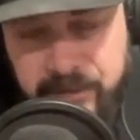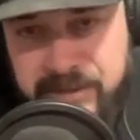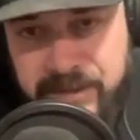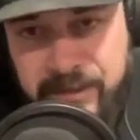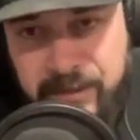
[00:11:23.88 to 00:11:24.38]
it
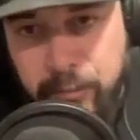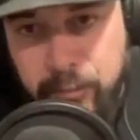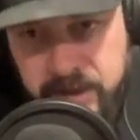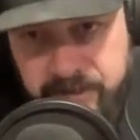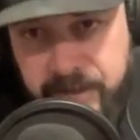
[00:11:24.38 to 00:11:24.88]
looks like a little
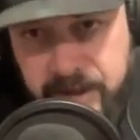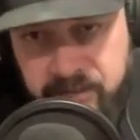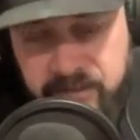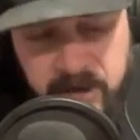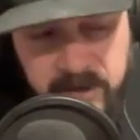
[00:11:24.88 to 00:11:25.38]

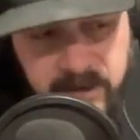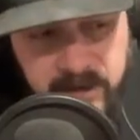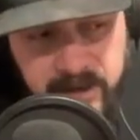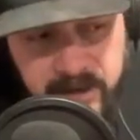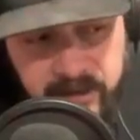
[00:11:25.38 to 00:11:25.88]
briefcase,
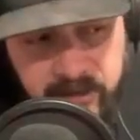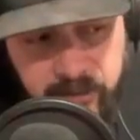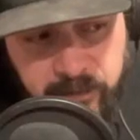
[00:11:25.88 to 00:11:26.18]
and you